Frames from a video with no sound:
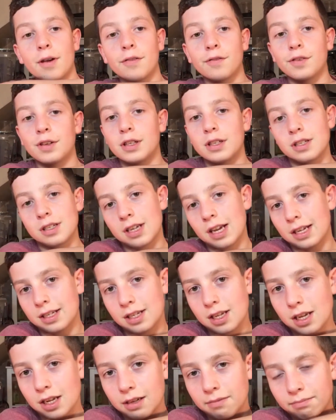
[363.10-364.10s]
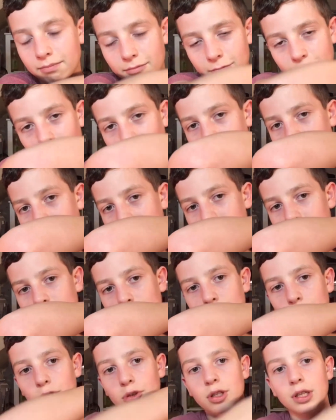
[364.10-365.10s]
of a sassy, grumpy
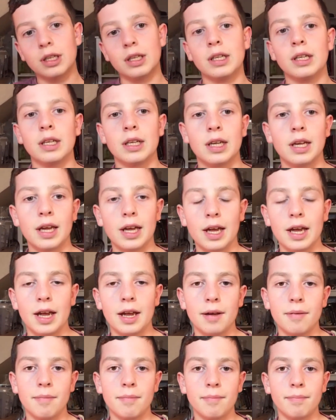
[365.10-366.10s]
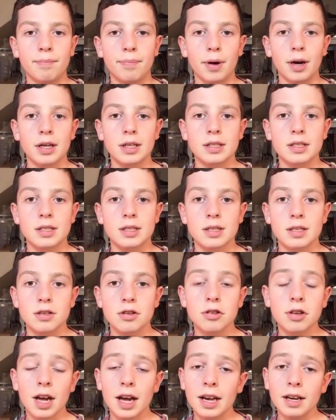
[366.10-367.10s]
mood. But
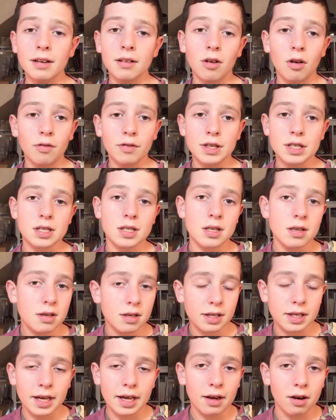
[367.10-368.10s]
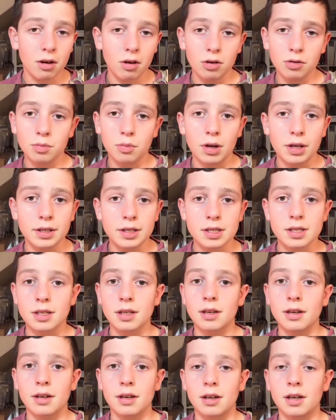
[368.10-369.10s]
you can get odd ones
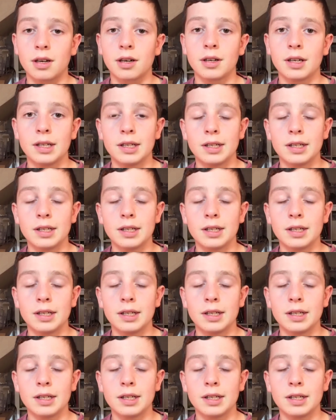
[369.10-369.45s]
that are